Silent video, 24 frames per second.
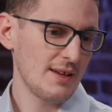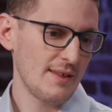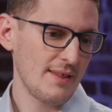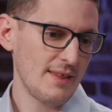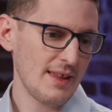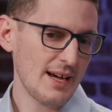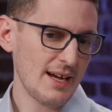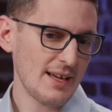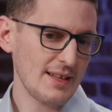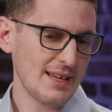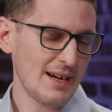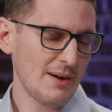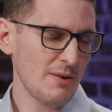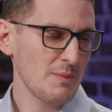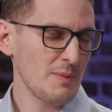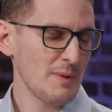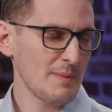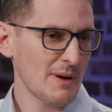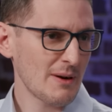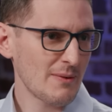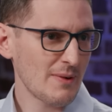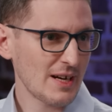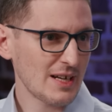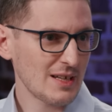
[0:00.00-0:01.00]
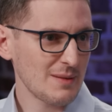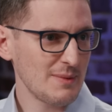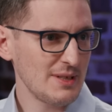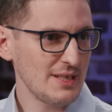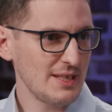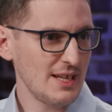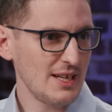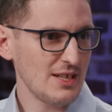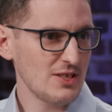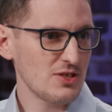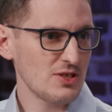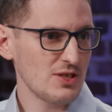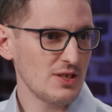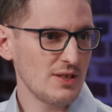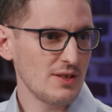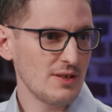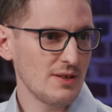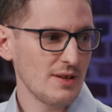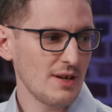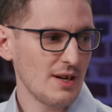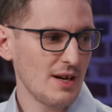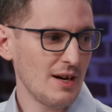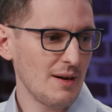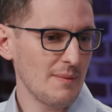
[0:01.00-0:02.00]
That would be my
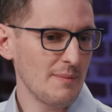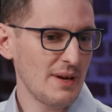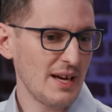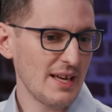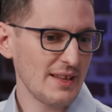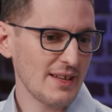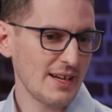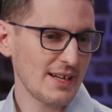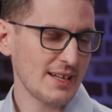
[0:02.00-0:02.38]
recommendation. And